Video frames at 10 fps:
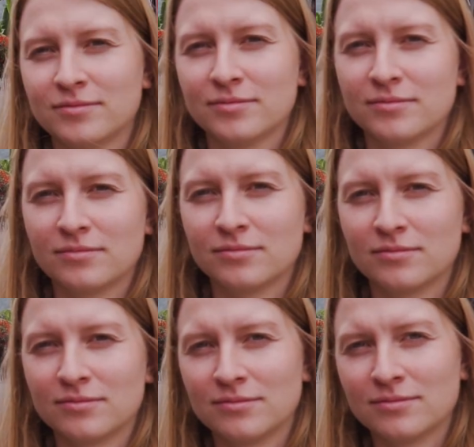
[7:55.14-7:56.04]

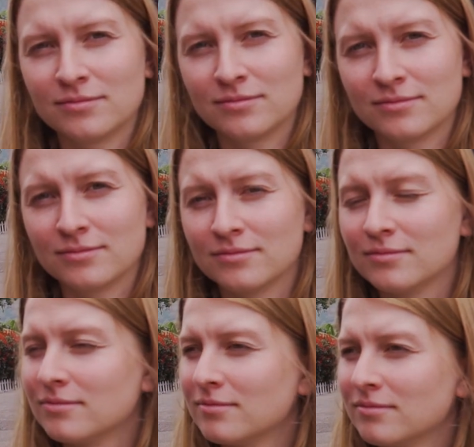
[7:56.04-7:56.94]

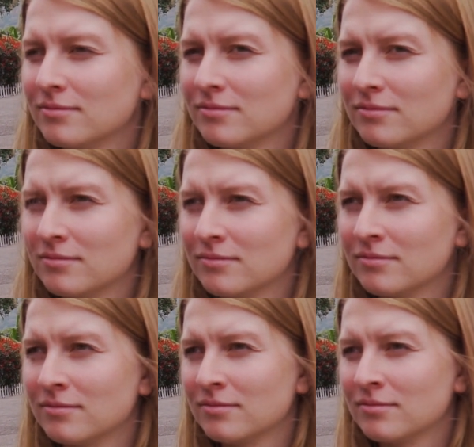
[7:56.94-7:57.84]

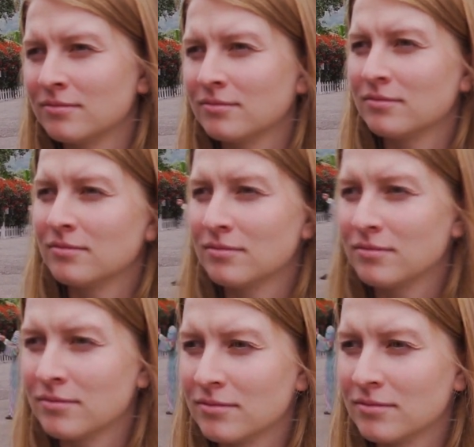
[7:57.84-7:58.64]
(not speaking)